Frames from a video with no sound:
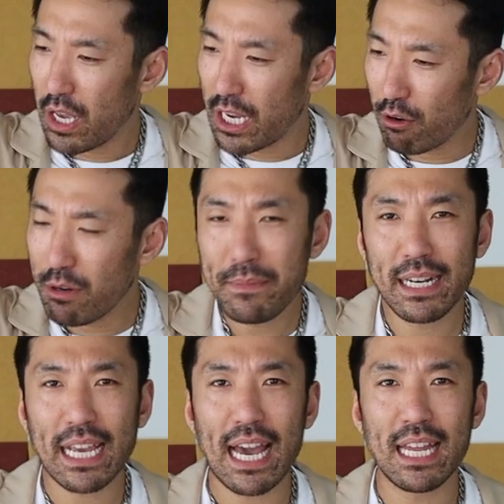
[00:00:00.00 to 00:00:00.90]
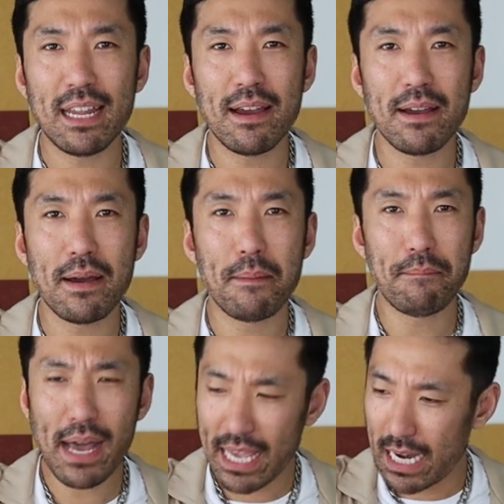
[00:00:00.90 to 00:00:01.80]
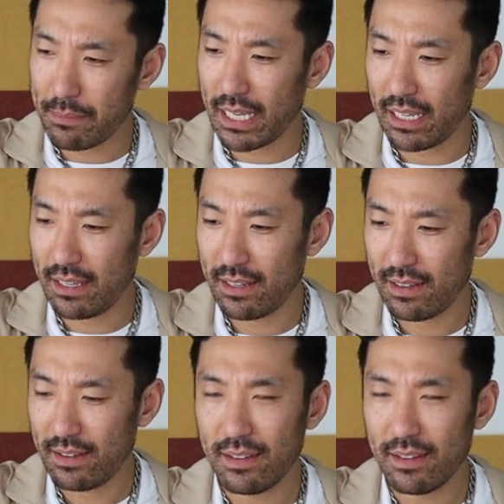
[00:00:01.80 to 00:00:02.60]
Here we meet again, my enemy,